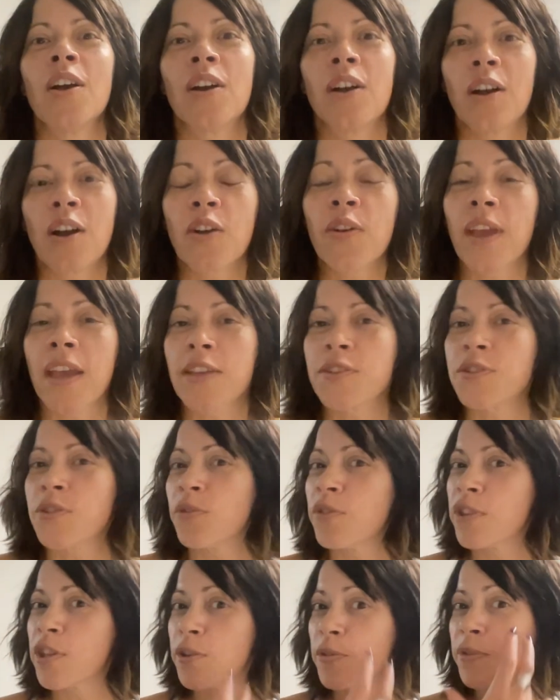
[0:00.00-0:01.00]
Okay, so
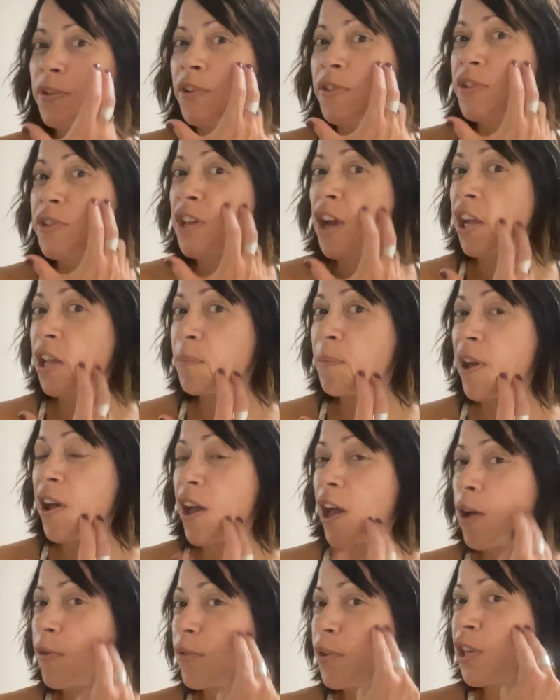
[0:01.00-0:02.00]
earlier we were talking about
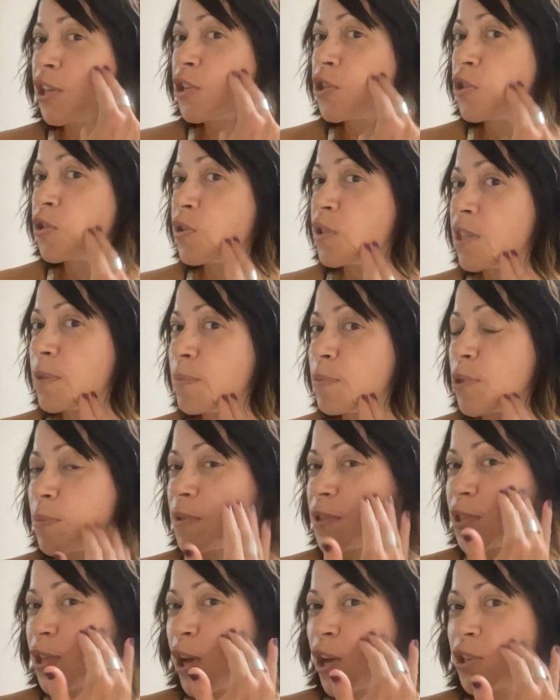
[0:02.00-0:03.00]
how we can do some of the
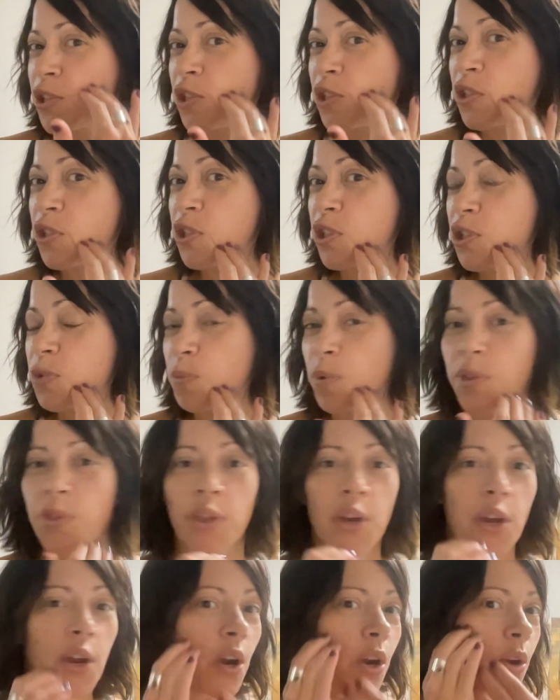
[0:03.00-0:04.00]
massages just with
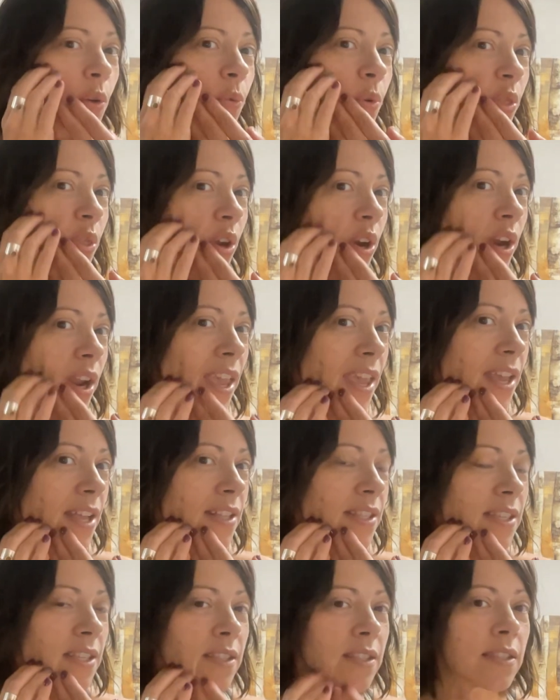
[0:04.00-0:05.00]
our
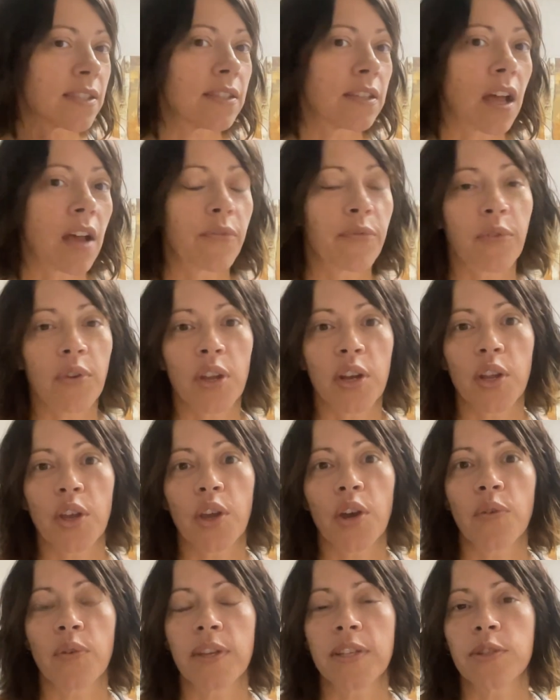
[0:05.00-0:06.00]
hands and stuff. We're gonna
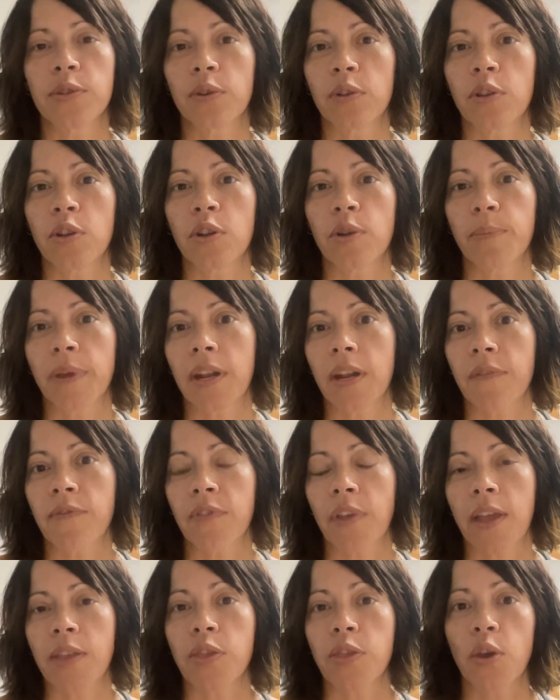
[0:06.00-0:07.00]
go into a little bit of
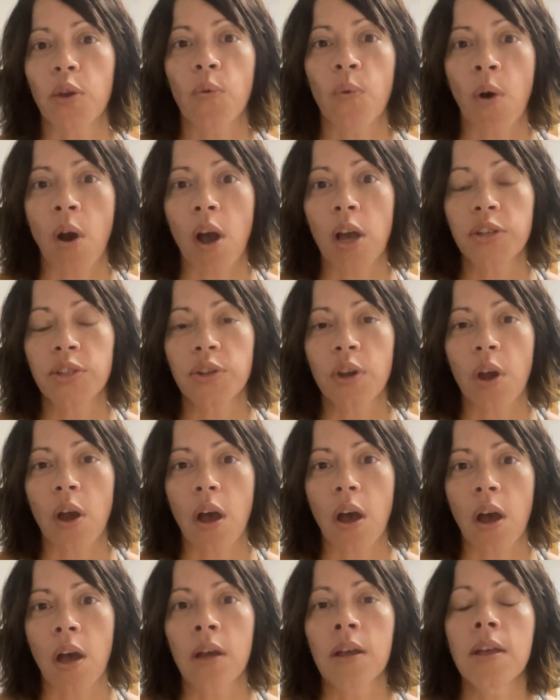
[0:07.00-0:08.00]
like the gua
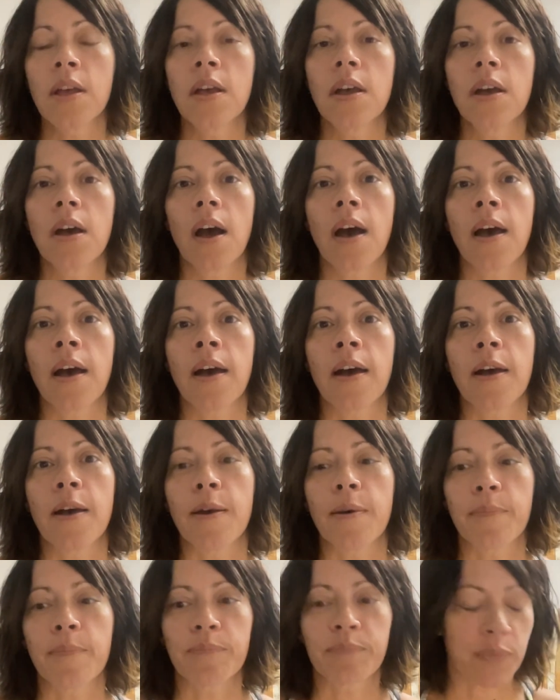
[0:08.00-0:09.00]
sha.
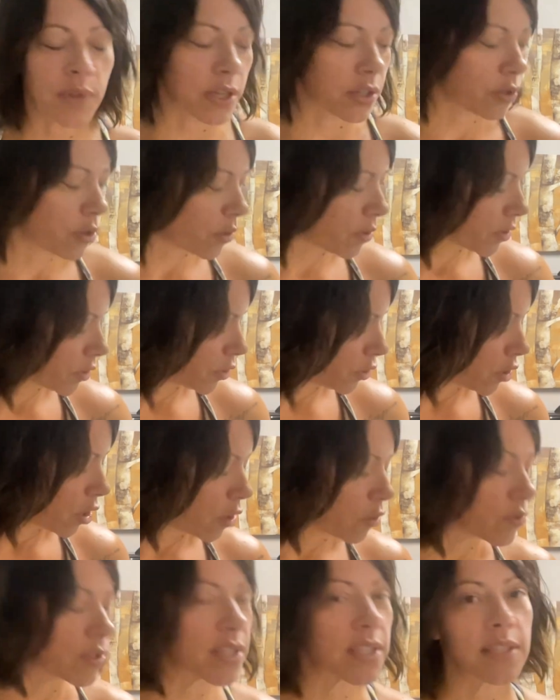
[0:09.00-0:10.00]
So the
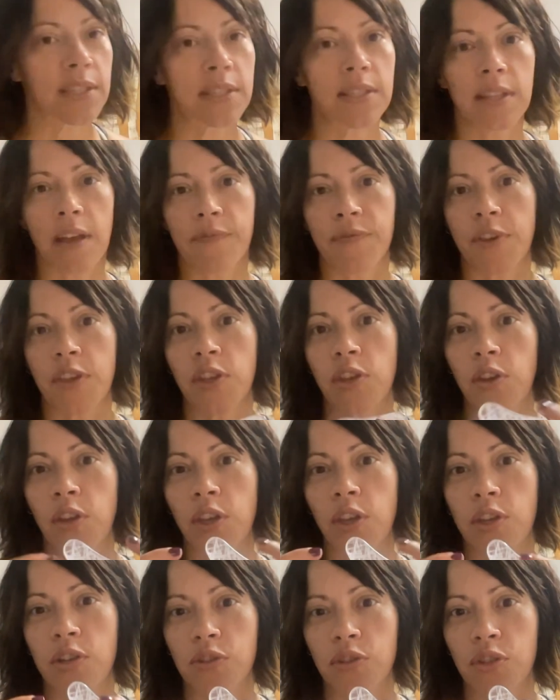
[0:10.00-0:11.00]
stones and stuff that you
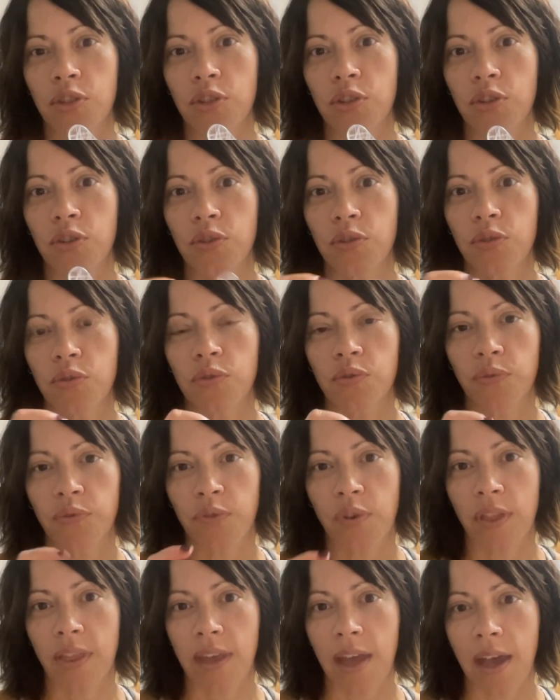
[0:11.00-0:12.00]
can do
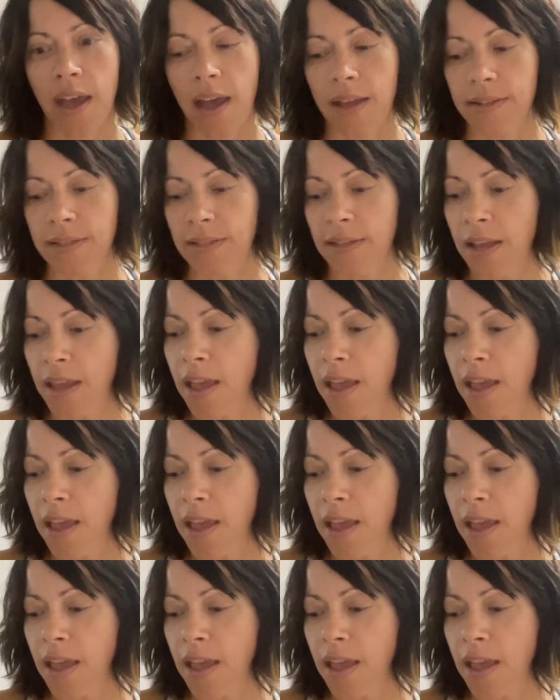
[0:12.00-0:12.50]
for that.